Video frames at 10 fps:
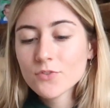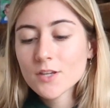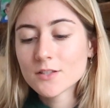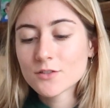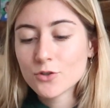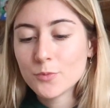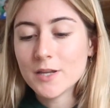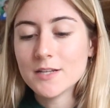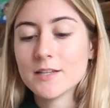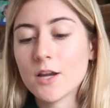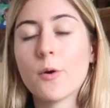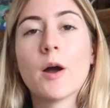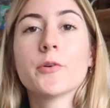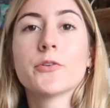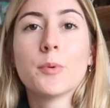It's super easy. Oh,
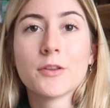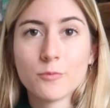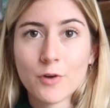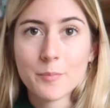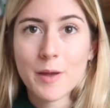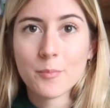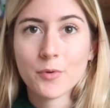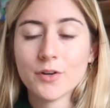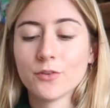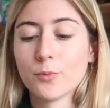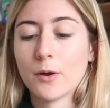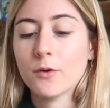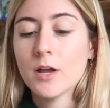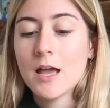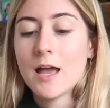I also put some red pepper in as
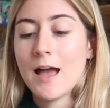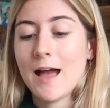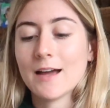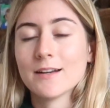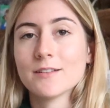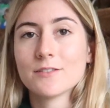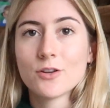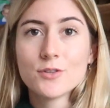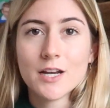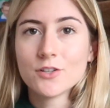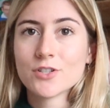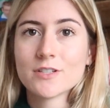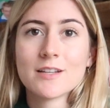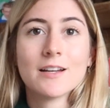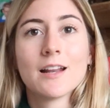well, and so
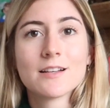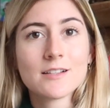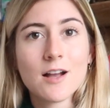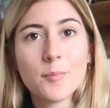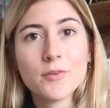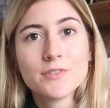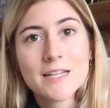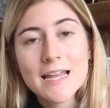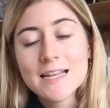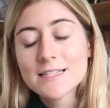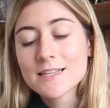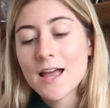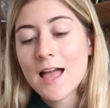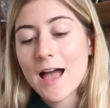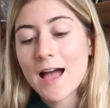delicious, and it lasts a couple of days
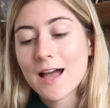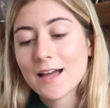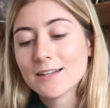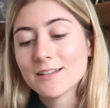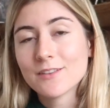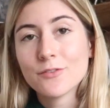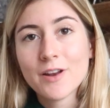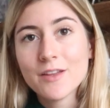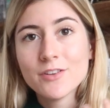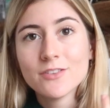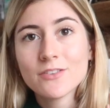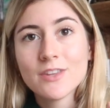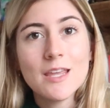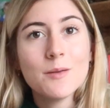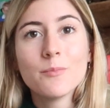and the flavors
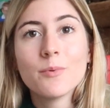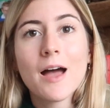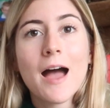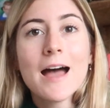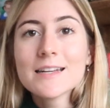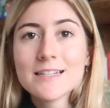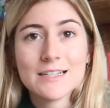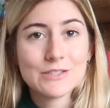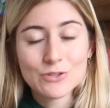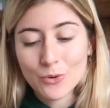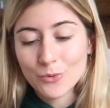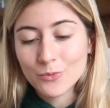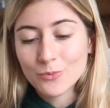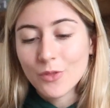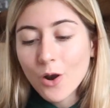keep adding, so
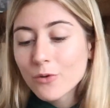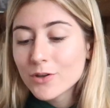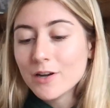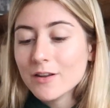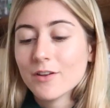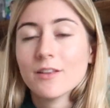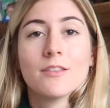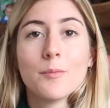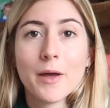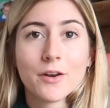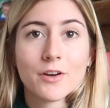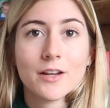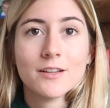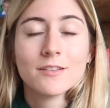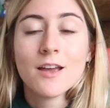the longer you leave it the better
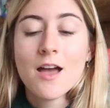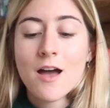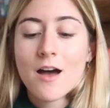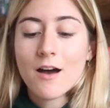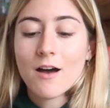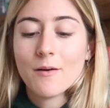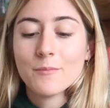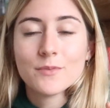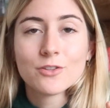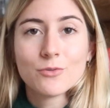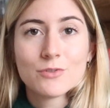it is. So